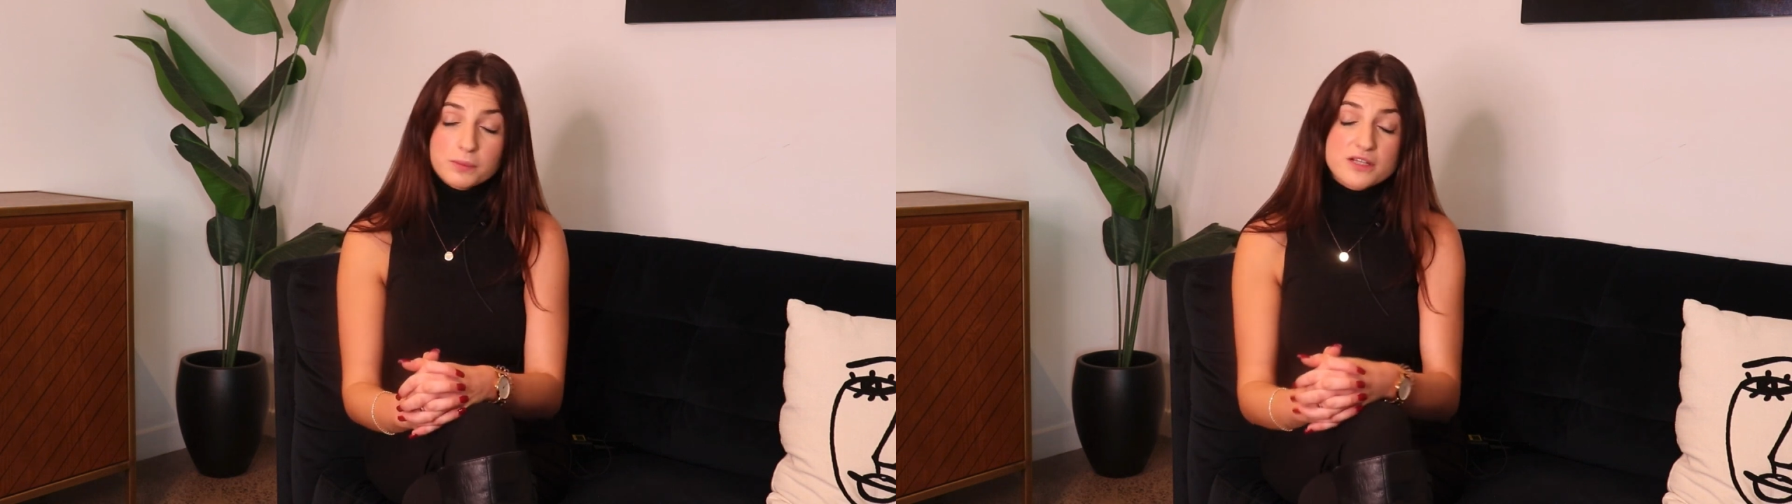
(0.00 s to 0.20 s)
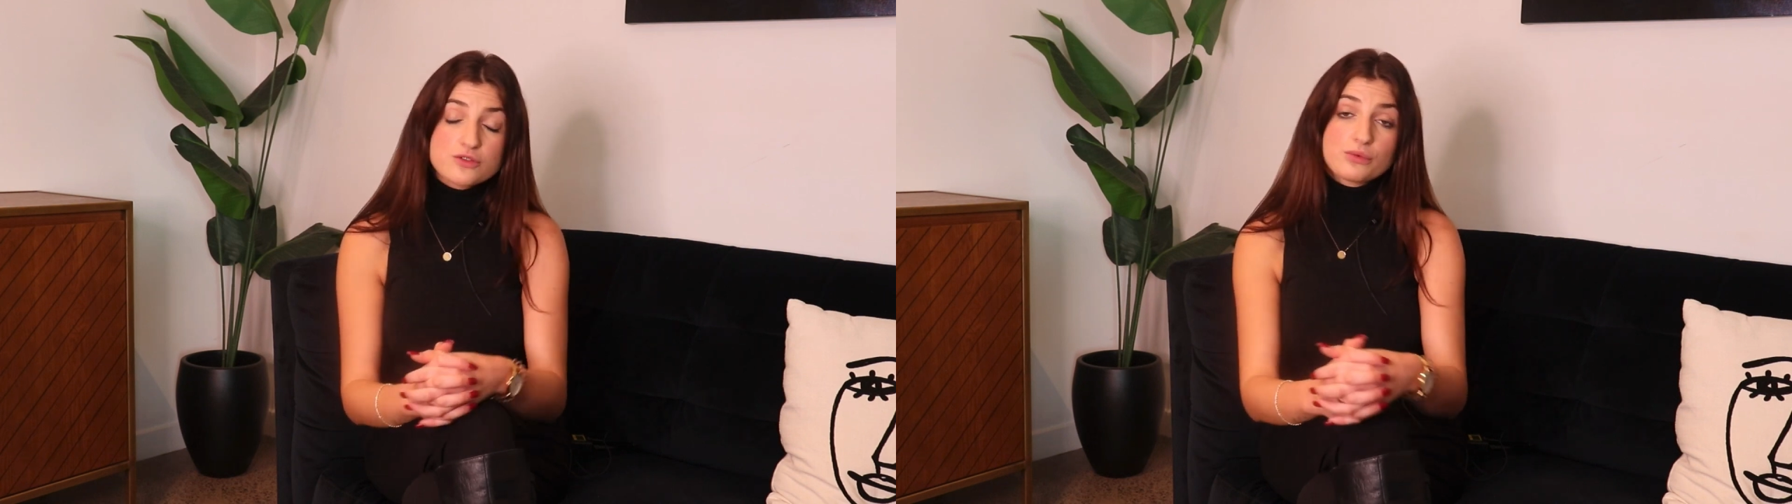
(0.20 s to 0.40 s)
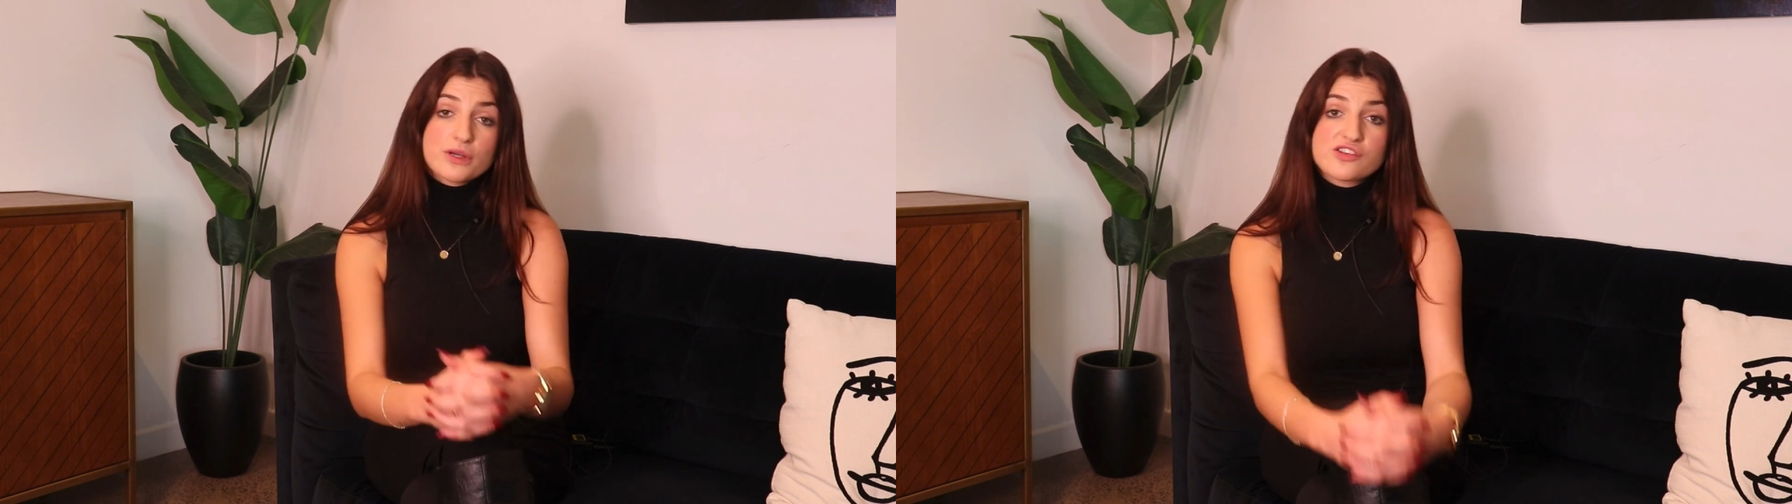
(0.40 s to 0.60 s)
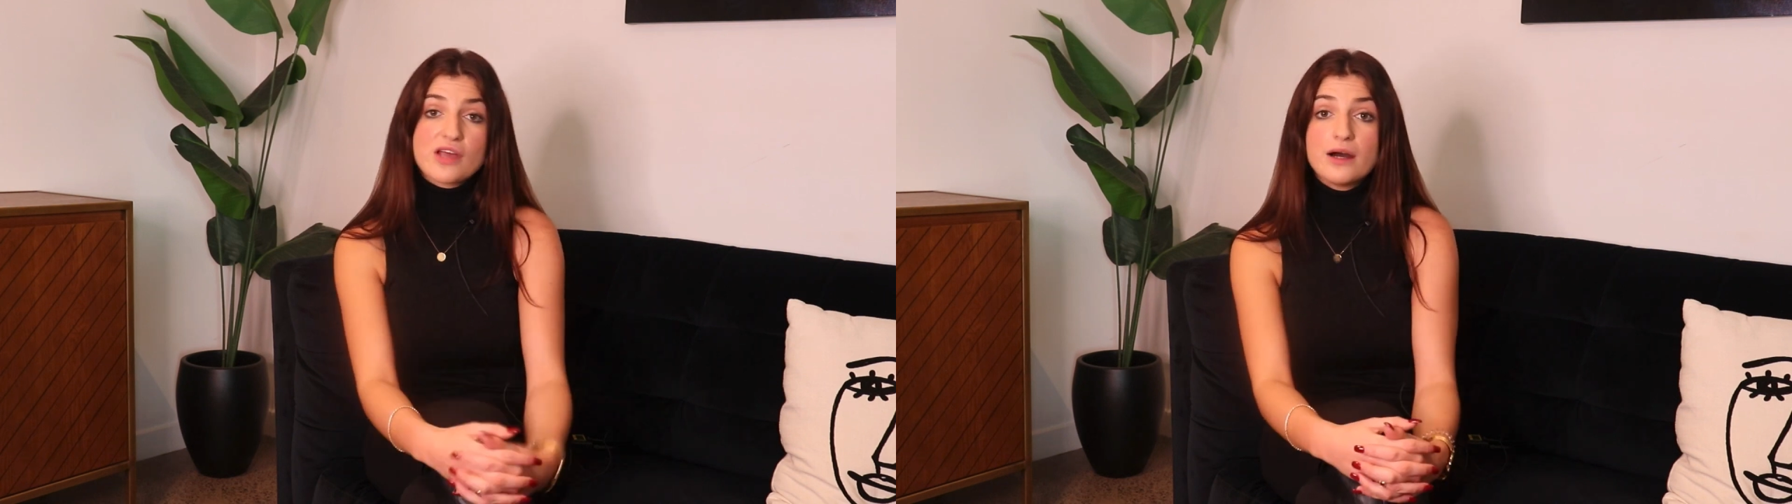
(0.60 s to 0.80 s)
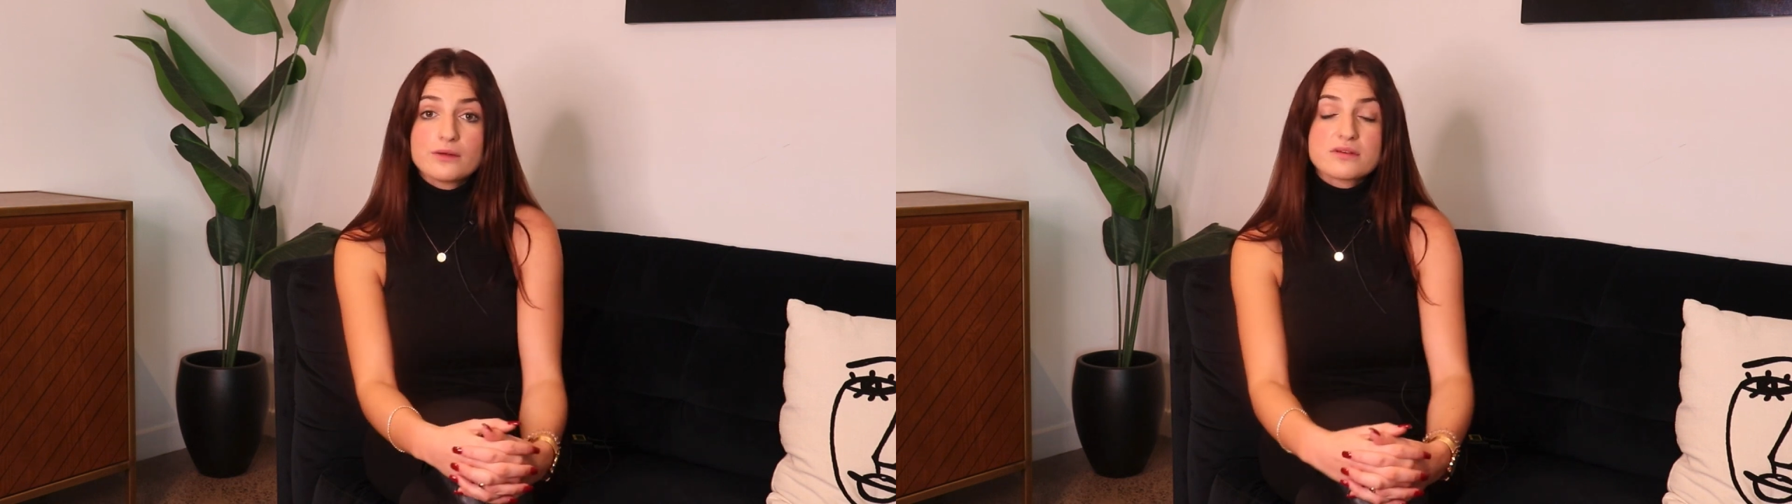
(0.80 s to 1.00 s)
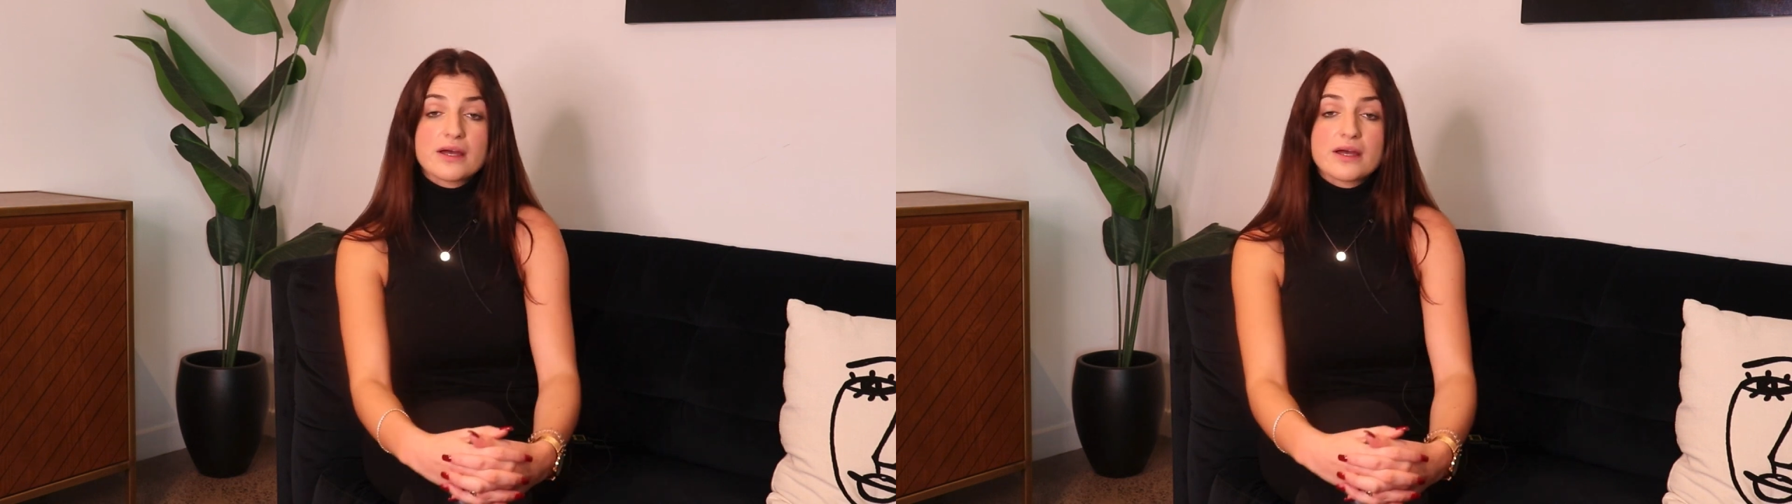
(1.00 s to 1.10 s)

Please do reach out